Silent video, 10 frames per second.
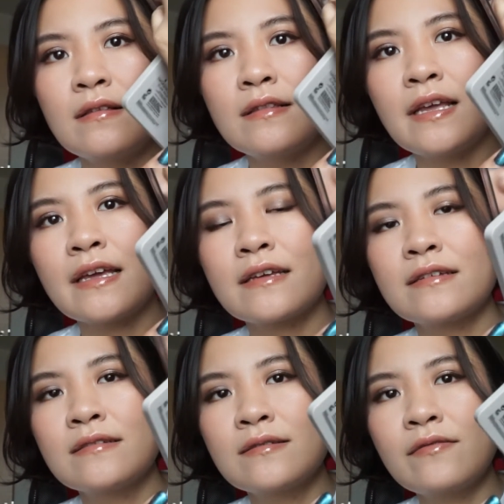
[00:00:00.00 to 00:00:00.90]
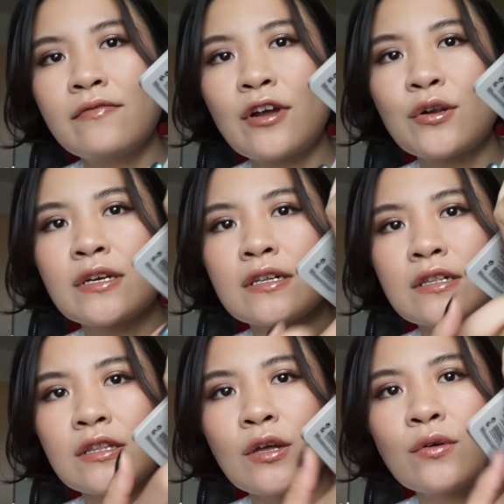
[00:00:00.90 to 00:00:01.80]
like very
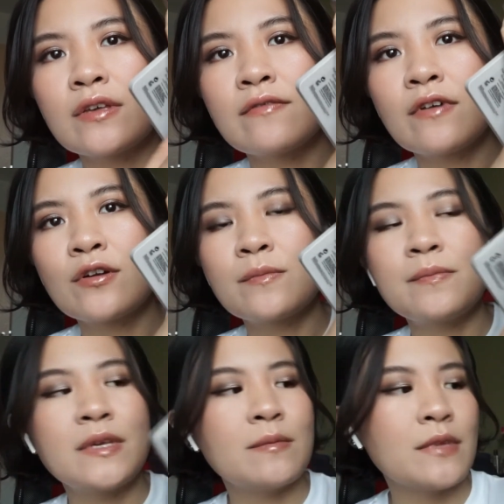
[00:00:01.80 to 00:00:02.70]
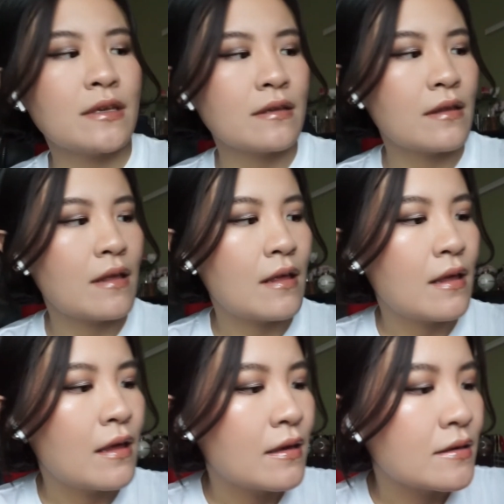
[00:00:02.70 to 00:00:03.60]
glowy, very beaming.
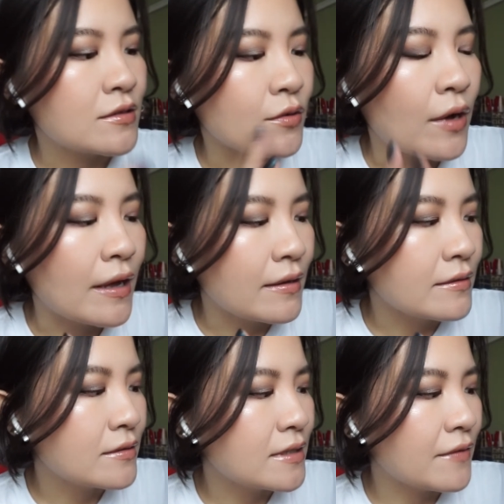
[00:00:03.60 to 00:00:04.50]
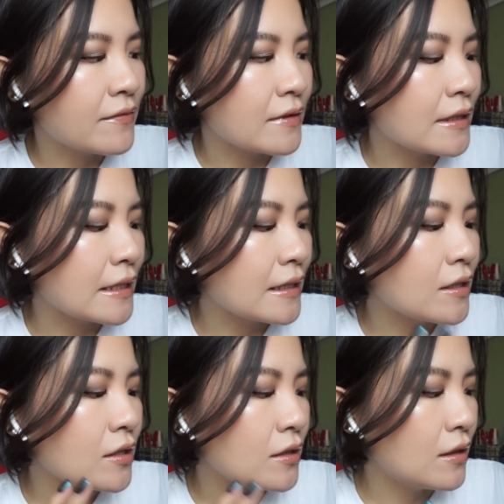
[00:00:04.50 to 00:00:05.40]
So I definitely
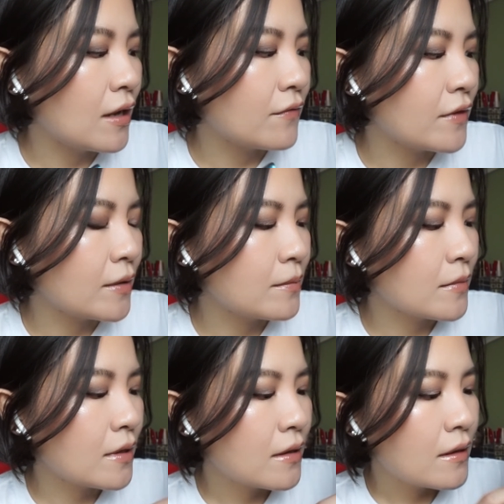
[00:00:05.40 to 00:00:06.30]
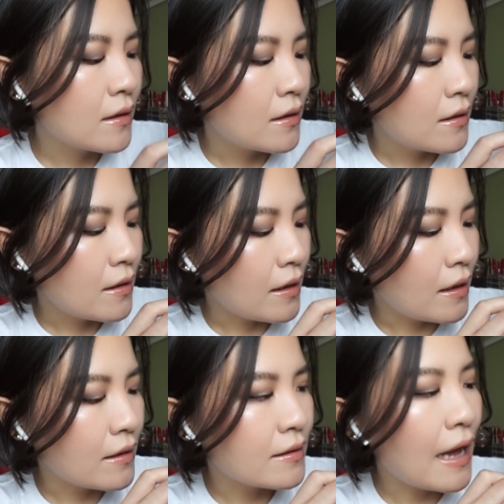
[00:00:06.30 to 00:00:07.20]
love them.
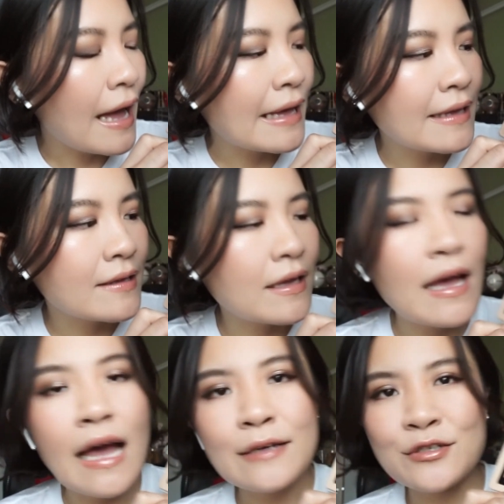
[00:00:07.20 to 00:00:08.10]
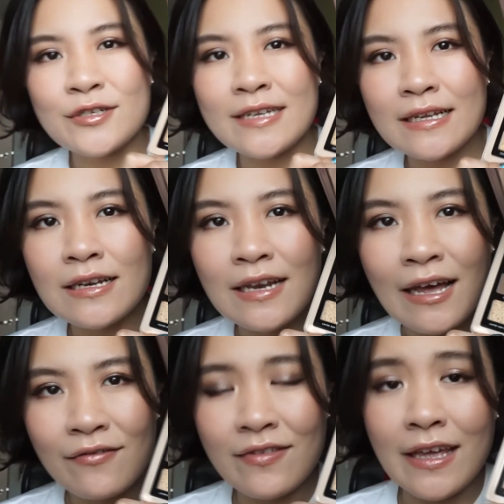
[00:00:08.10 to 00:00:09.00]
And I actually
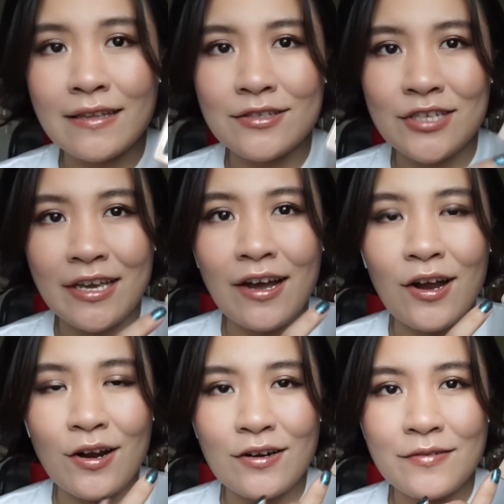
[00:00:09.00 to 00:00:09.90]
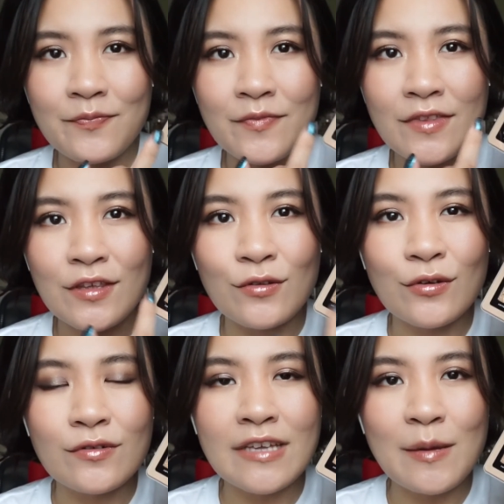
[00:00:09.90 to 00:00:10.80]
love that they are,
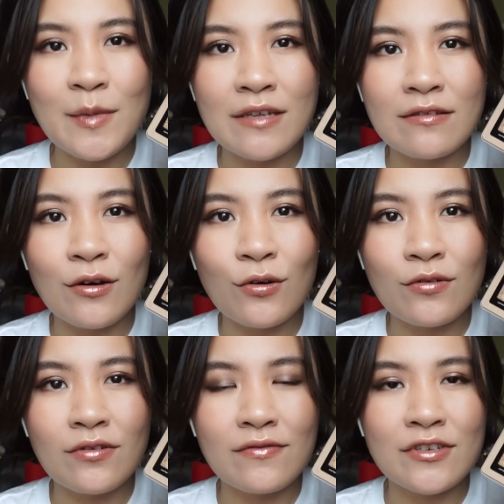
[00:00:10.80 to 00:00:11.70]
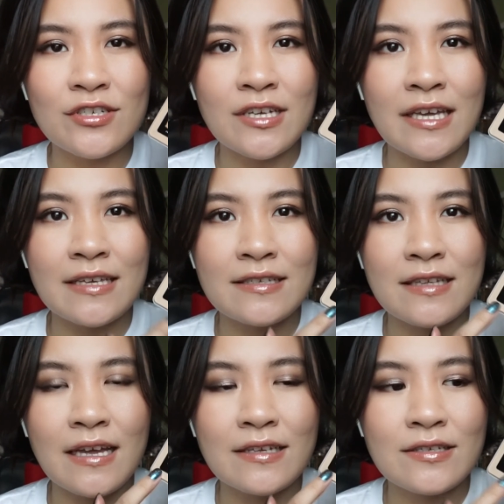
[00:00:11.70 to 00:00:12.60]
naming all of the shades
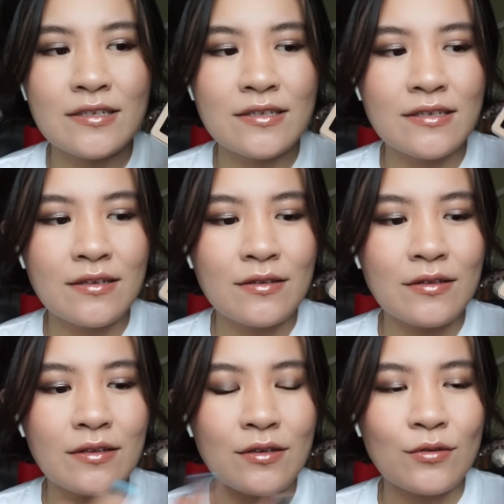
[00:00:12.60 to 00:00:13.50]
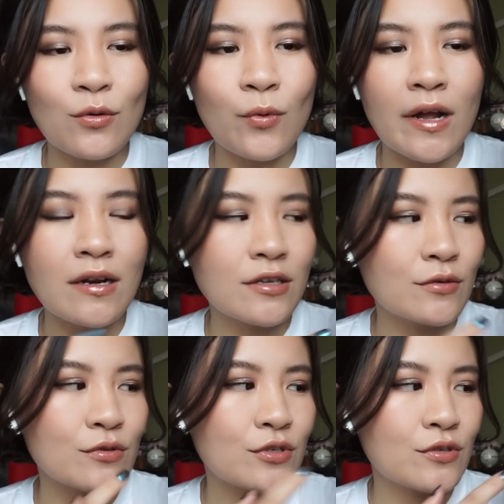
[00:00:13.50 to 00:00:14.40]
that, where
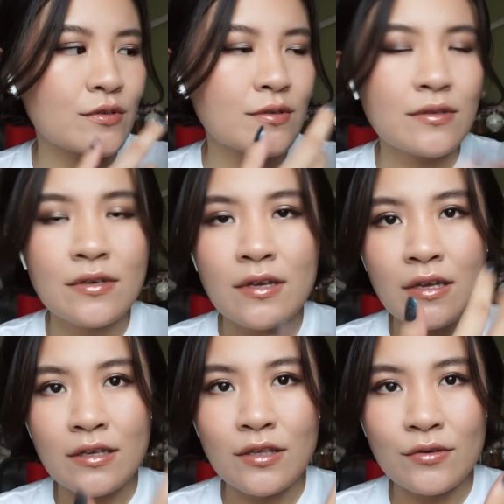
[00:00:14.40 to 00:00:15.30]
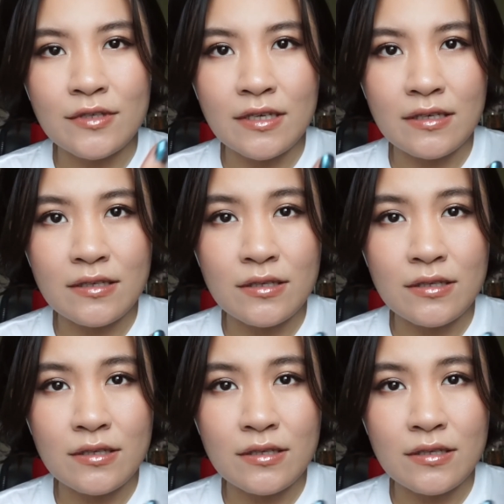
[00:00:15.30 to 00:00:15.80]
you should use it